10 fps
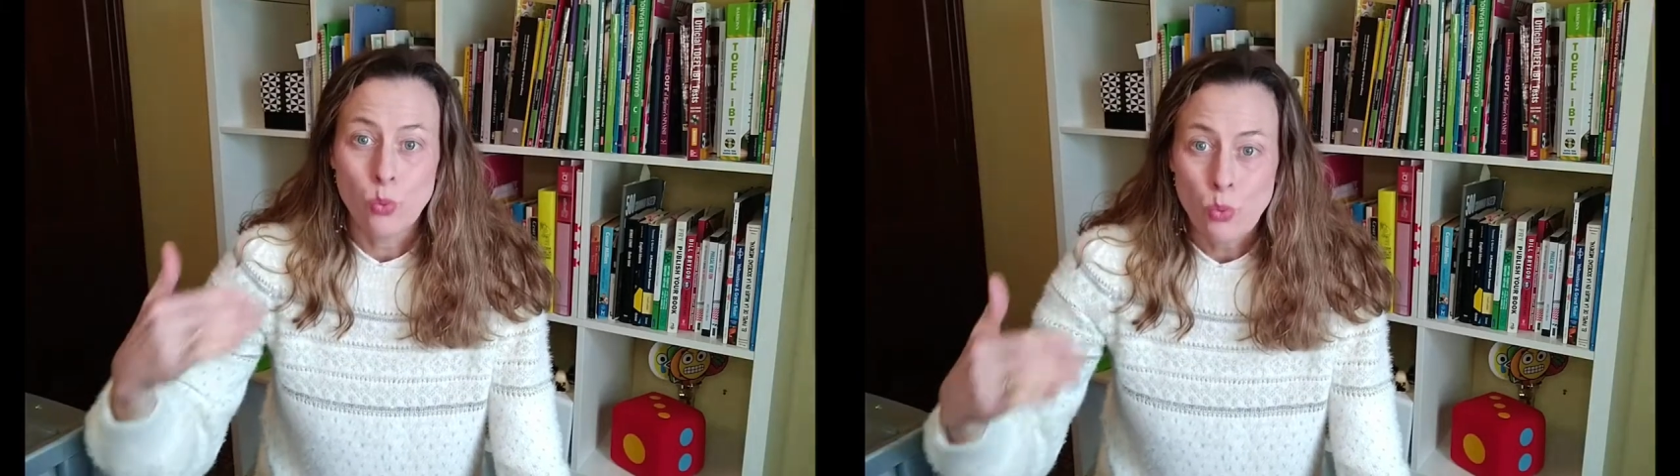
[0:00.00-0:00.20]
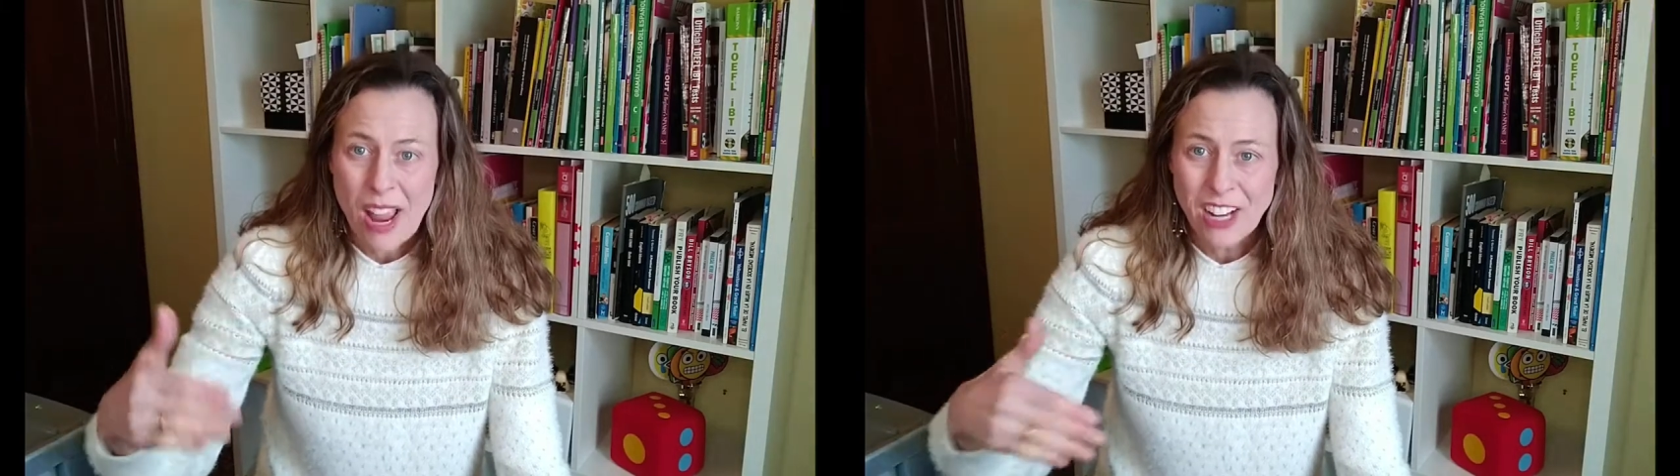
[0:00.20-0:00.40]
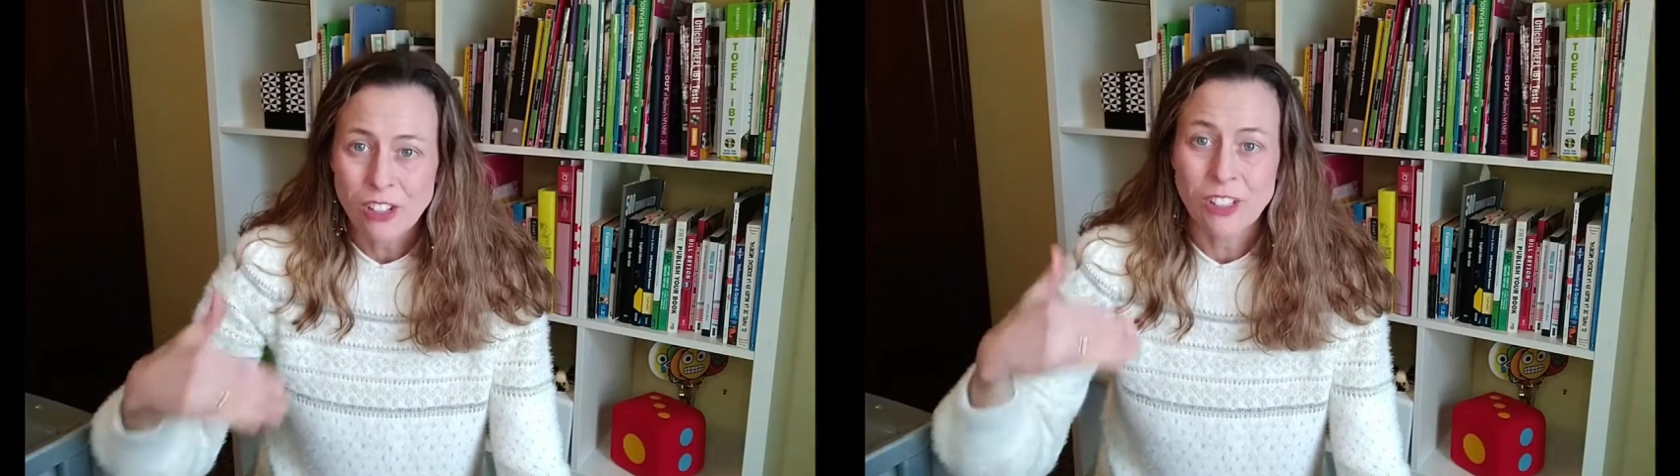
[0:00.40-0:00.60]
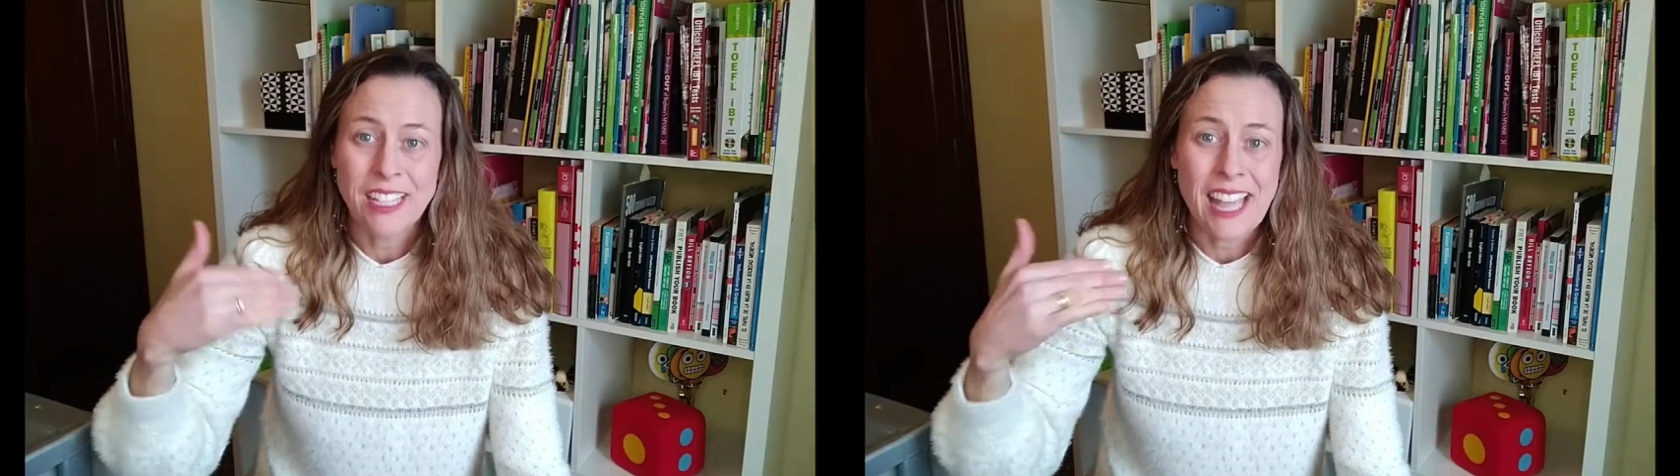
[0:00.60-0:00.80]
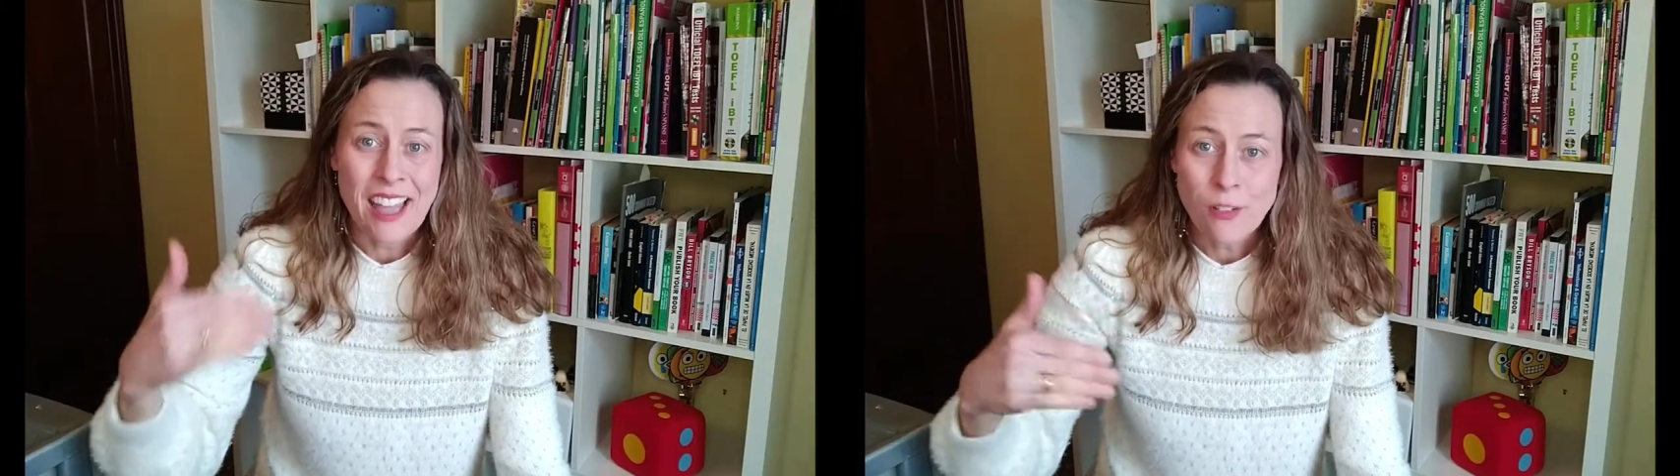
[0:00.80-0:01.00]

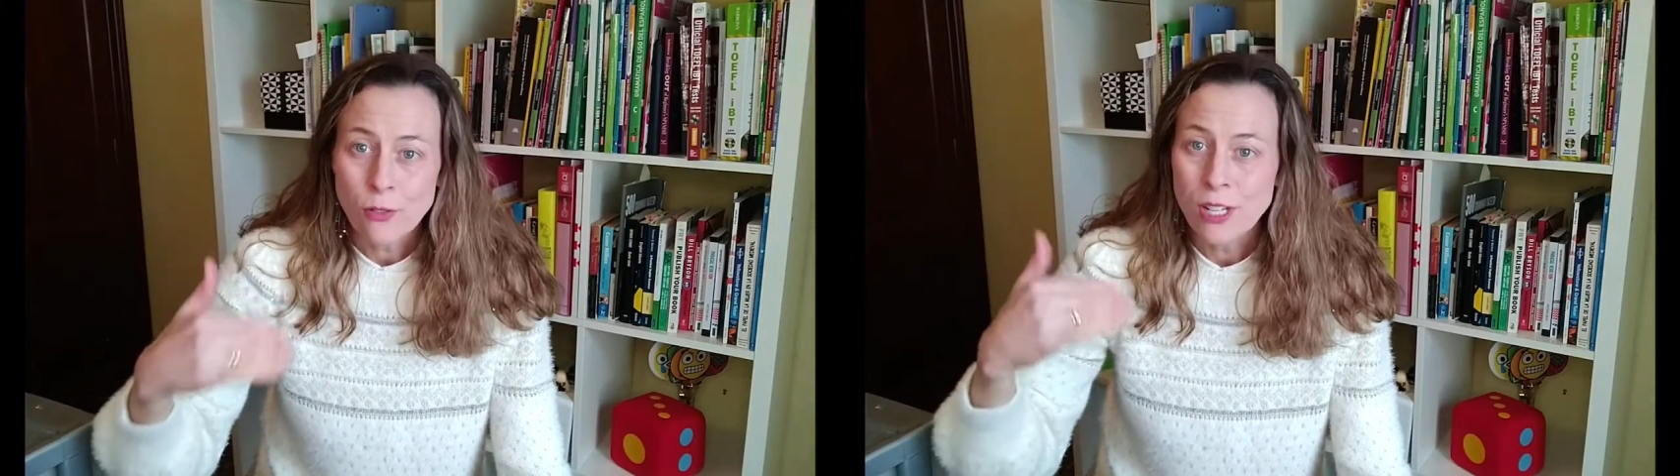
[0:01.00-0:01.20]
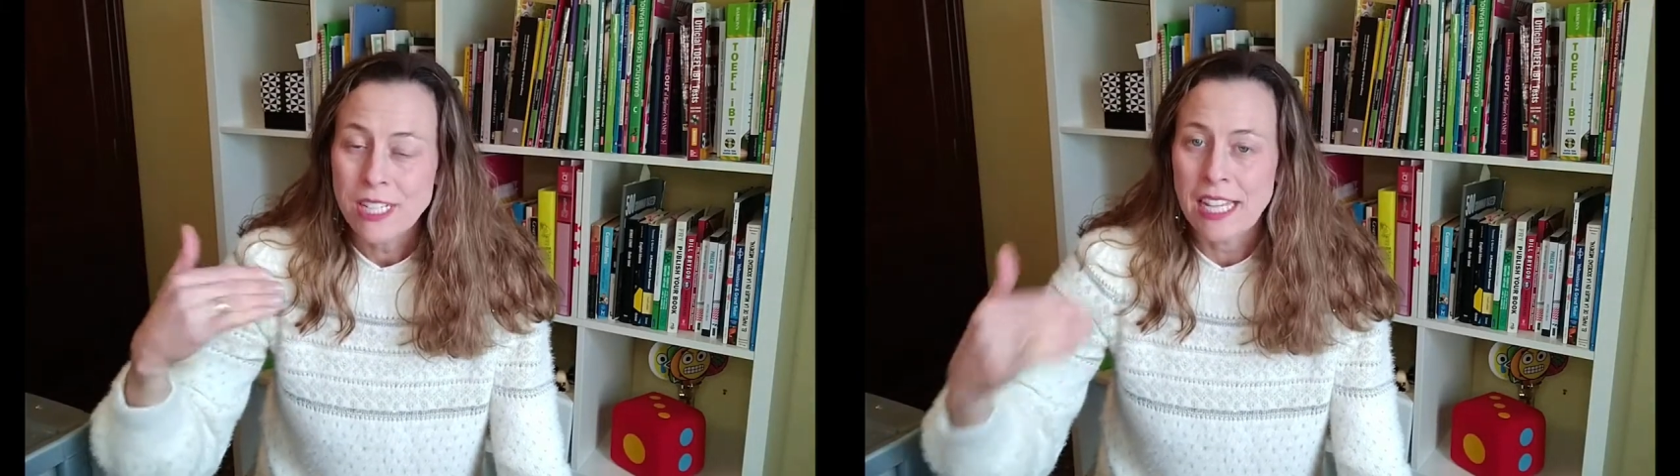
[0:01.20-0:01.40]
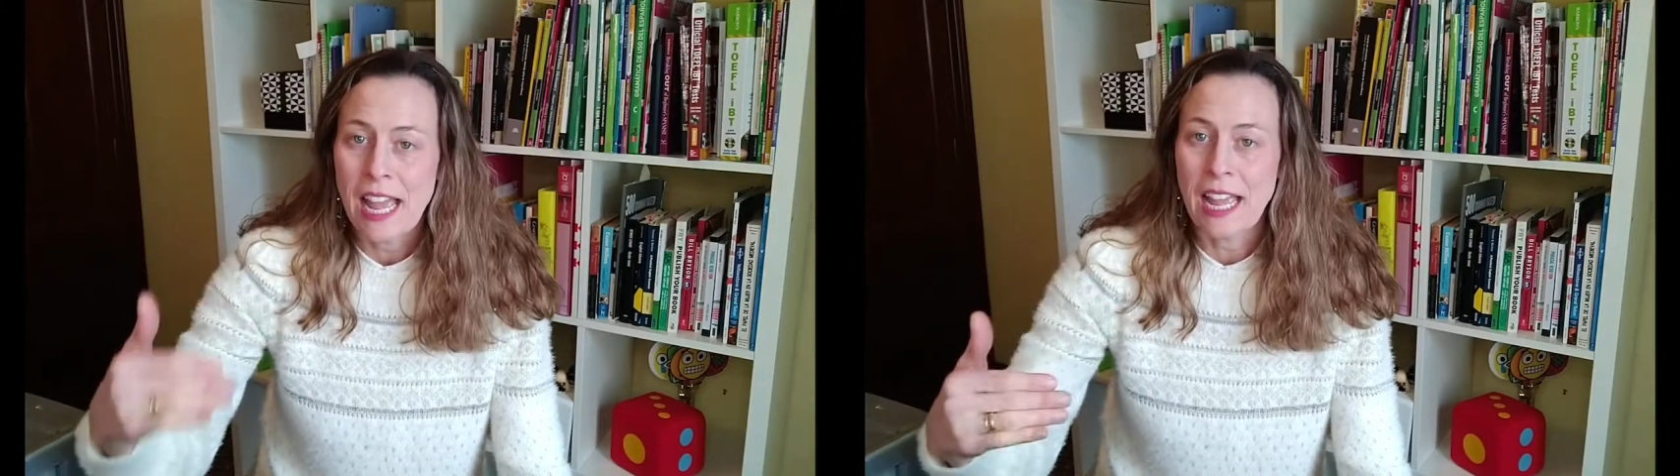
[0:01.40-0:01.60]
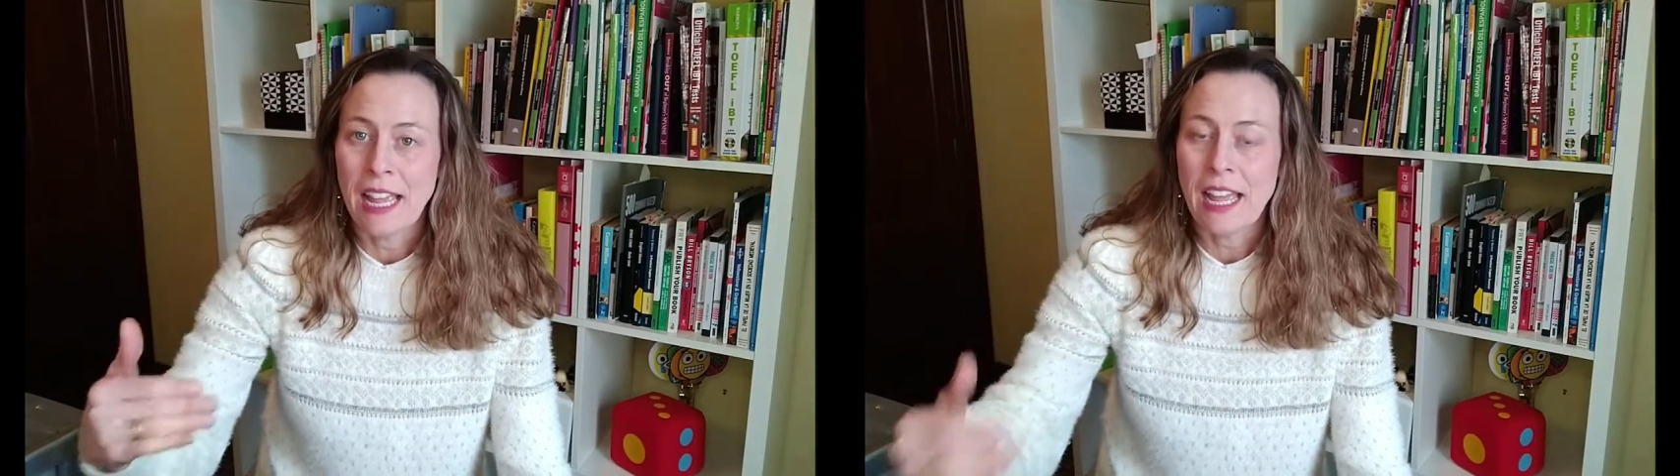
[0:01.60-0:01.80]
regularly every day,